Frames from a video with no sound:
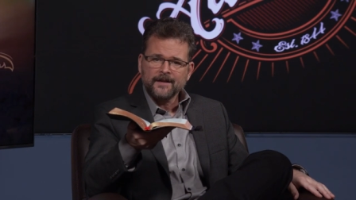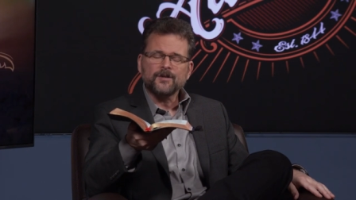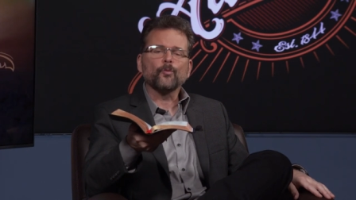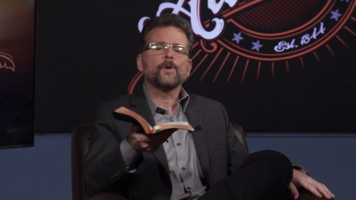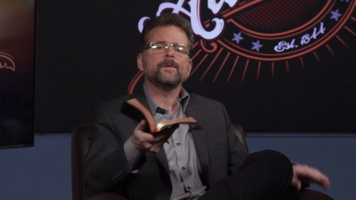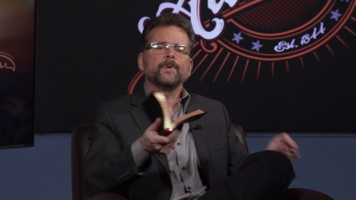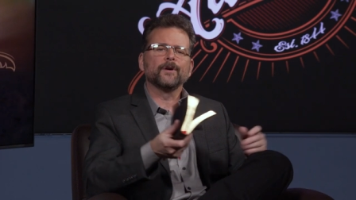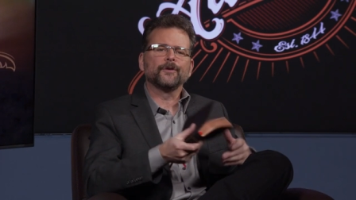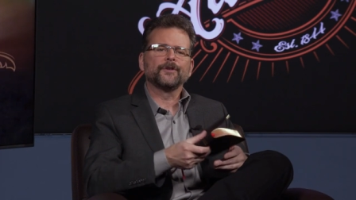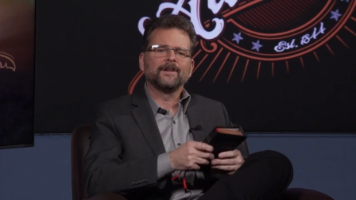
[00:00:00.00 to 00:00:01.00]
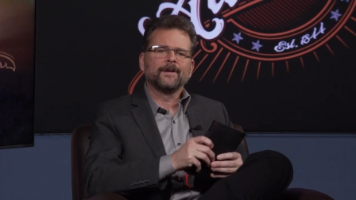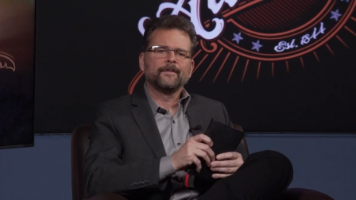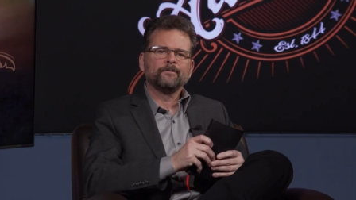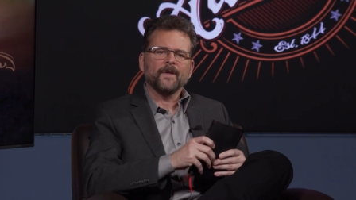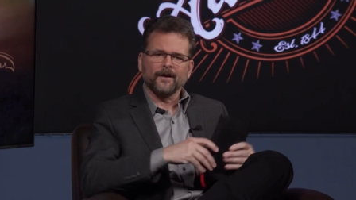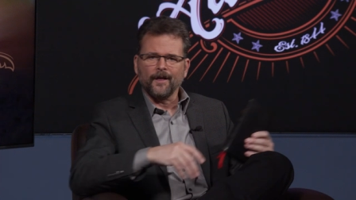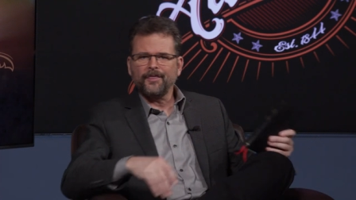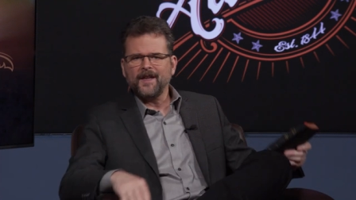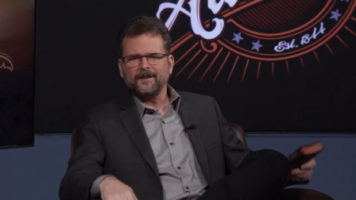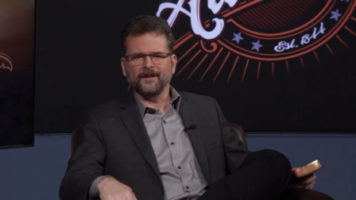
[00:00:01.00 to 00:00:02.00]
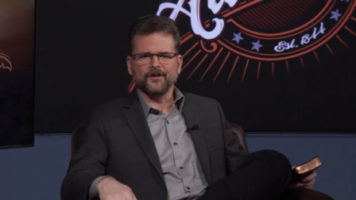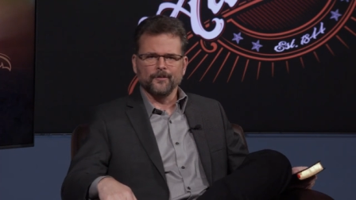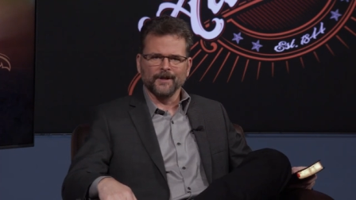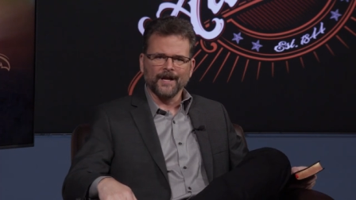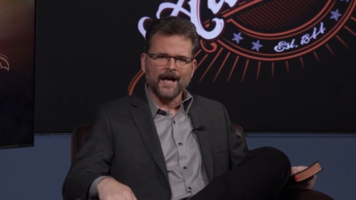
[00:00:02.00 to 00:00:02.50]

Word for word: to rebuild an authentic human